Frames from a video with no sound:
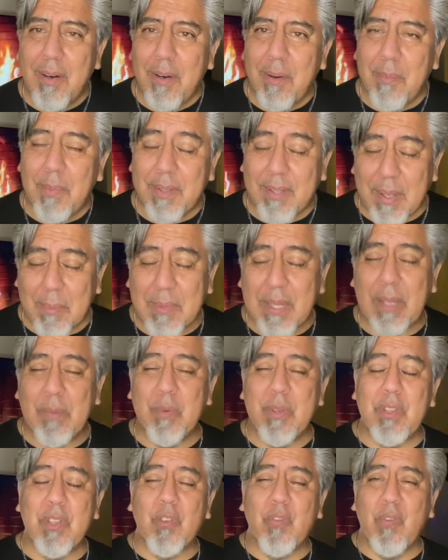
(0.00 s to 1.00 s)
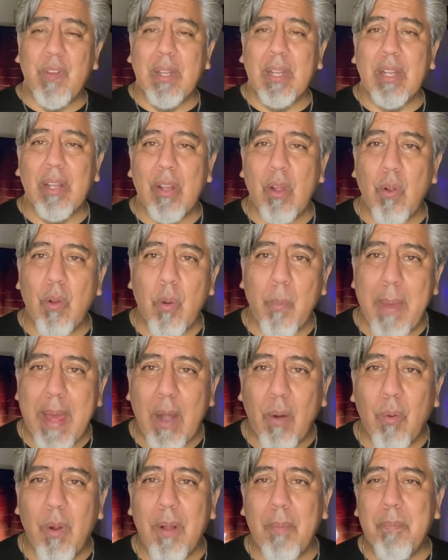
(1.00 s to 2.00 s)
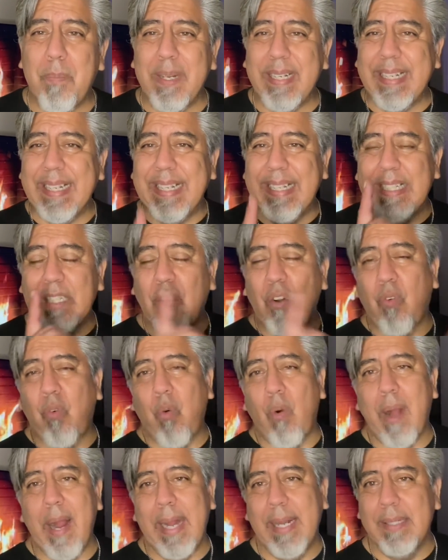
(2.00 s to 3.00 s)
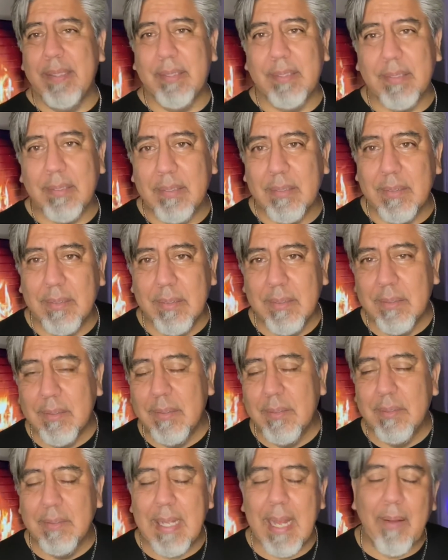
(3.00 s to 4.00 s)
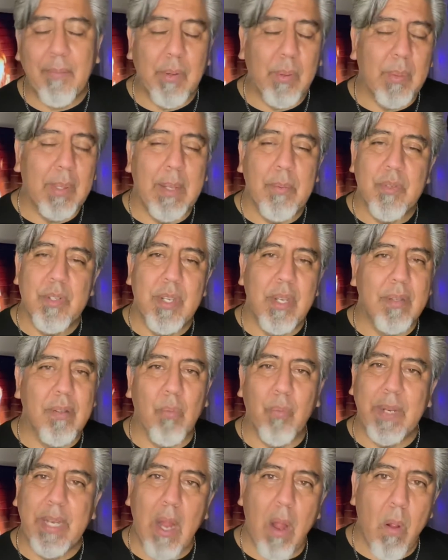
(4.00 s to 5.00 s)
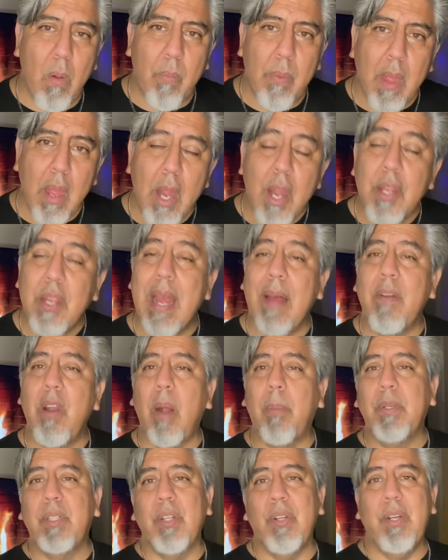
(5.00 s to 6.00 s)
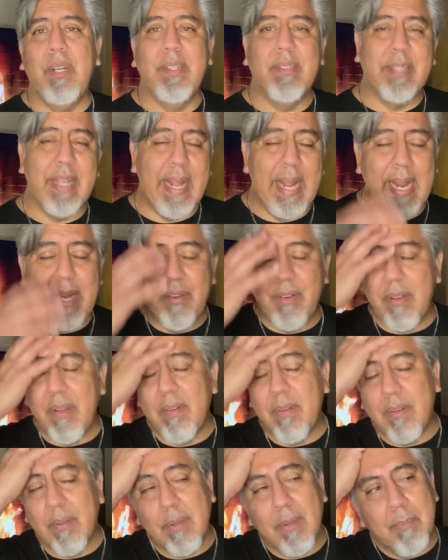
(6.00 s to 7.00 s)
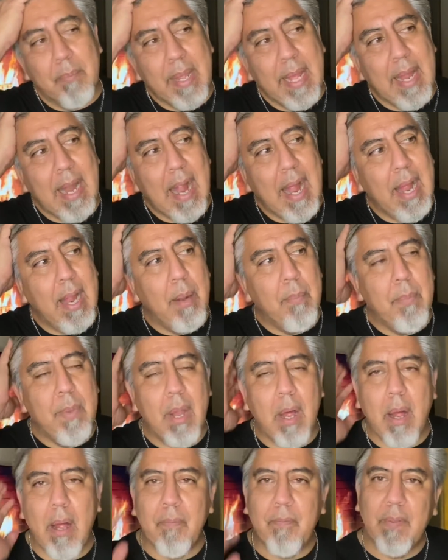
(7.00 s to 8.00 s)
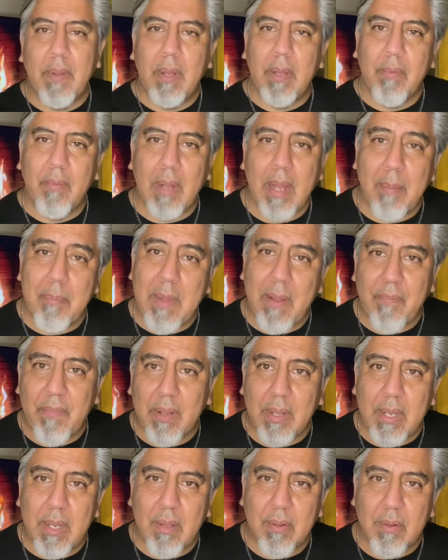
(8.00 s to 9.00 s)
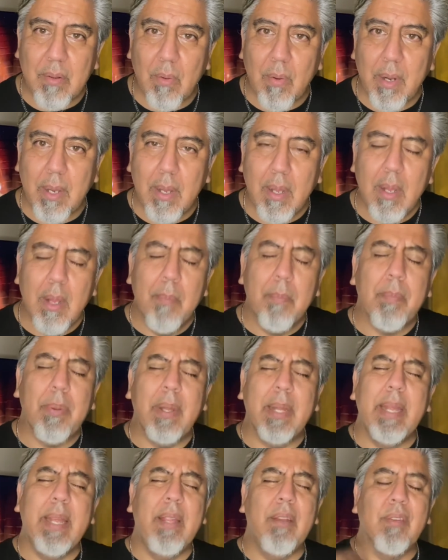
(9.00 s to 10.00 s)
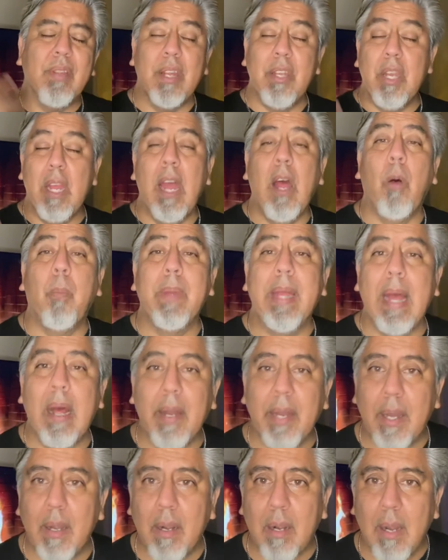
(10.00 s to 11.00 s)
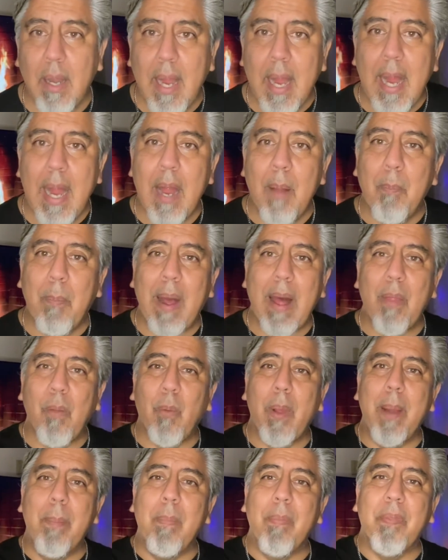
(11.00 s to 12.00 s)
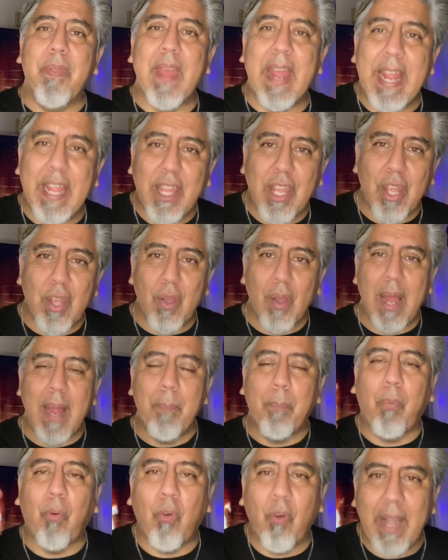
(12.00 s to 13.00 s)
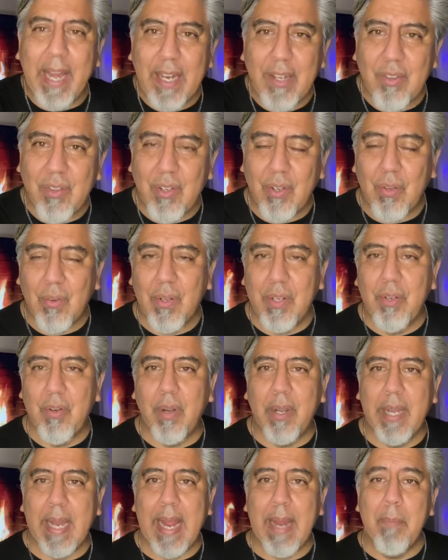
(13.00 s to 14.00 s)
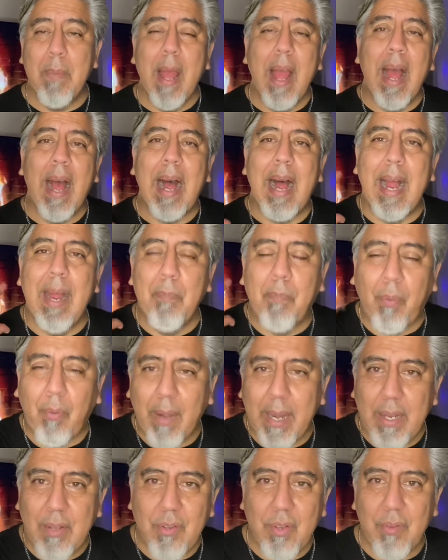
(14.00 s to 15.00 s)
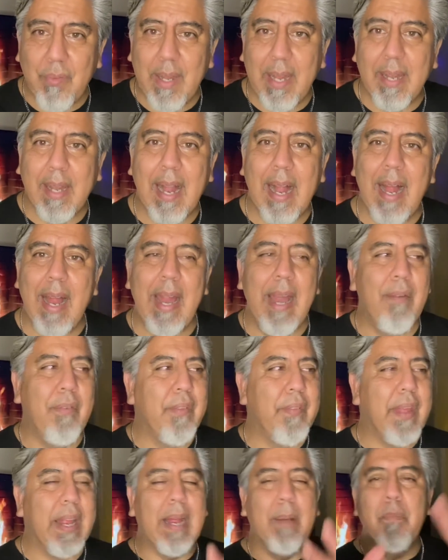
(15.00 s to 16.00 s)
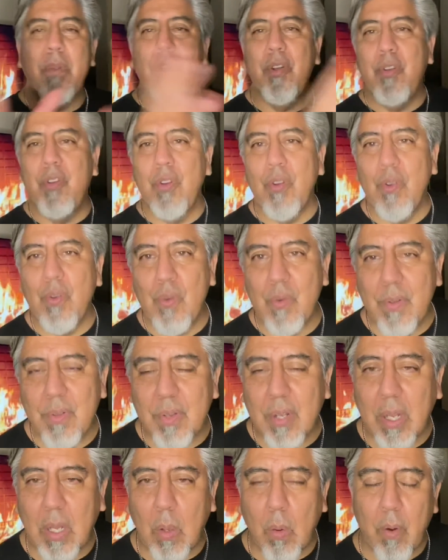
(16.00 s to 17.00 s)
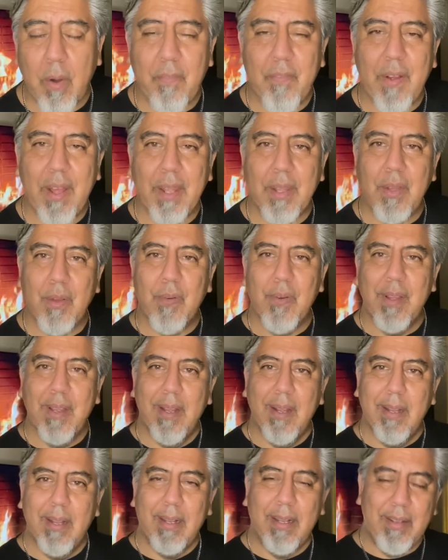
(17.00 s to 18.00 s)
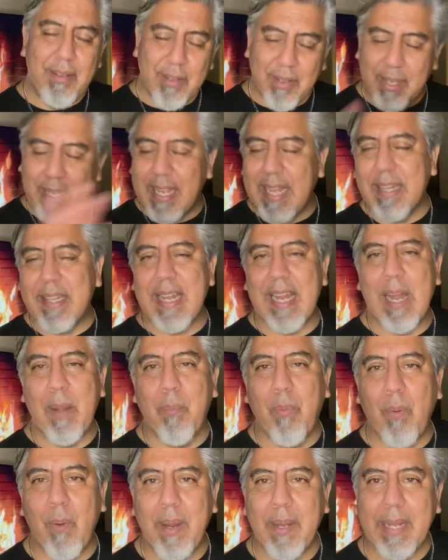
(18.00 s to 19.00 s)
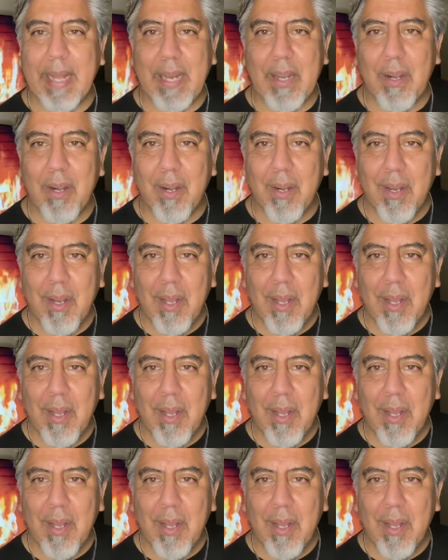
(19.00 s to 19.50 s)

But sometimes we just feel alone no matter what. But in Christ, having a relationship with Jesus, we don't. You have an opportunity to say, hey, Jesus, man, I'm not feeling this, Lord. Please, can you help me out here? And by the way, thank you. I praise you in your name. I praise you that everything I'm going to do is to glorify you. You can get to that point later.